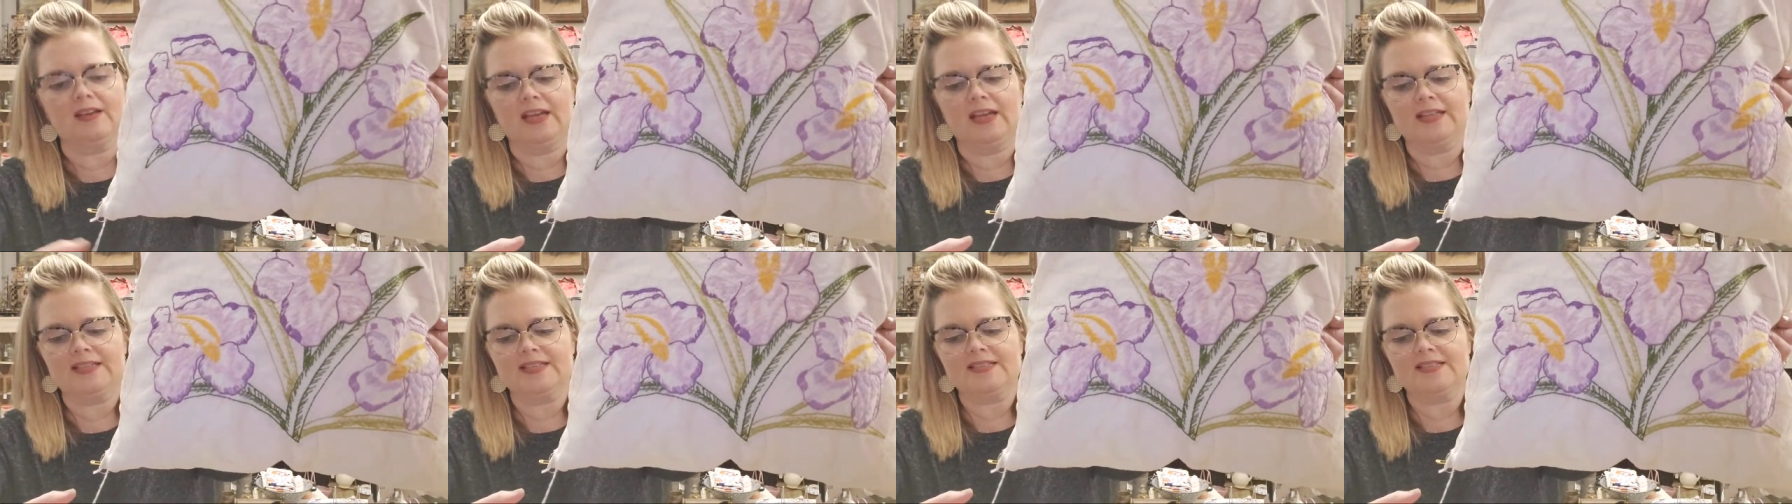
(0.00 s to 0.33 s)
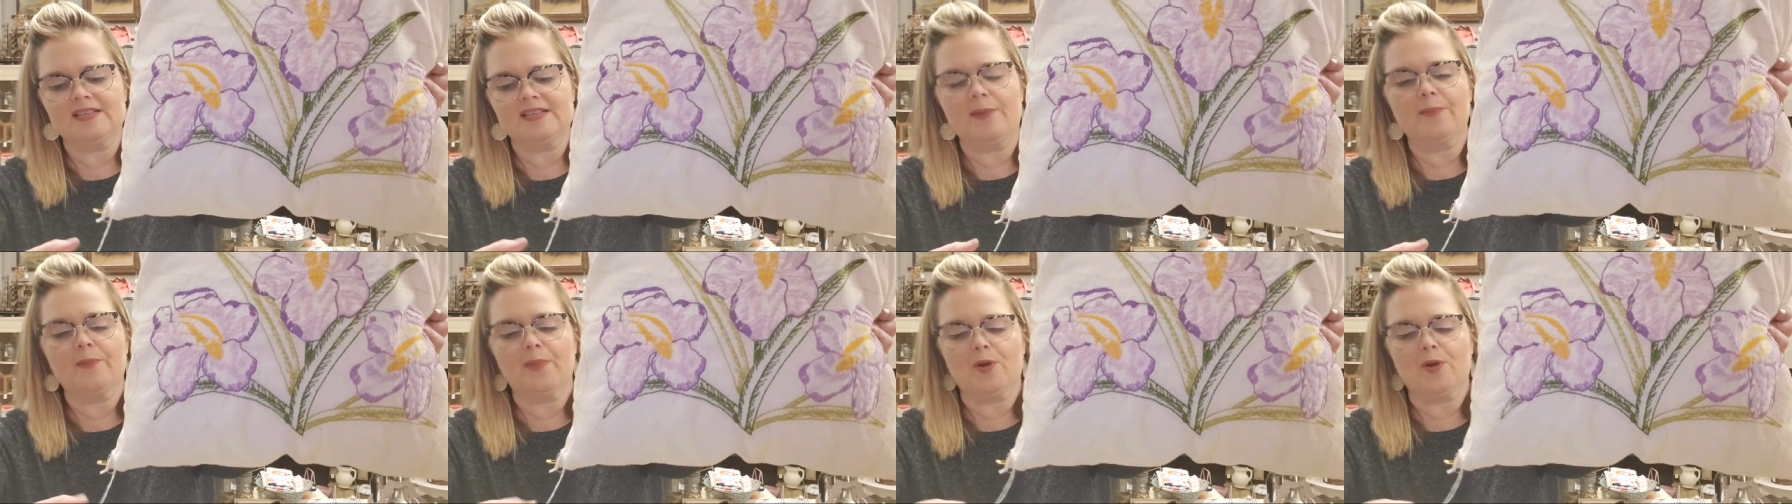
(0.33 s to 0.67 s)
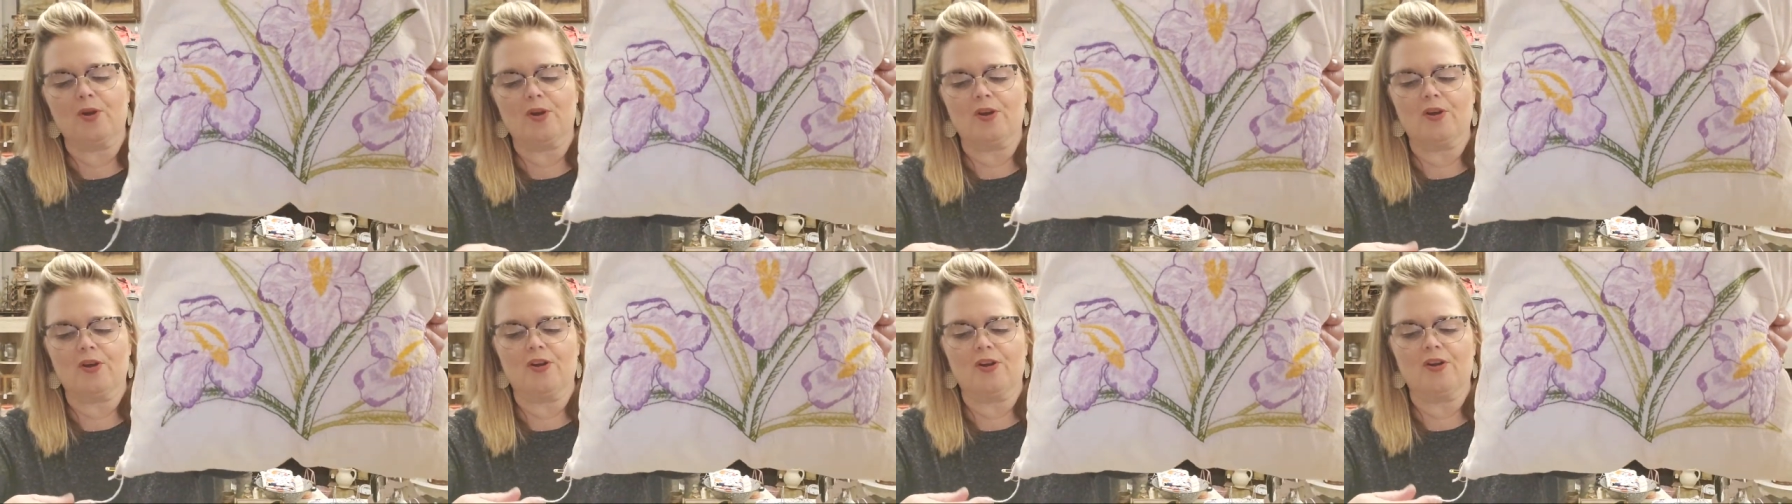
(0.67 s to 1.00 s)
it's
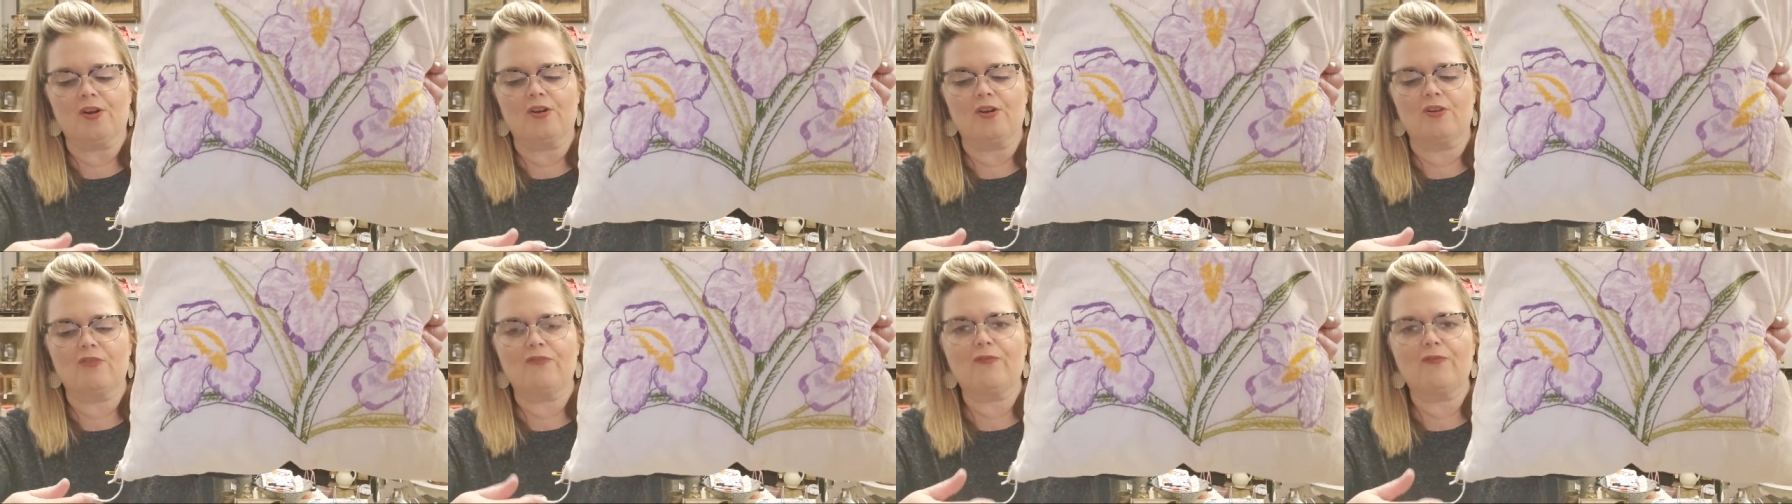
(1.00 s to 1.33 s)
number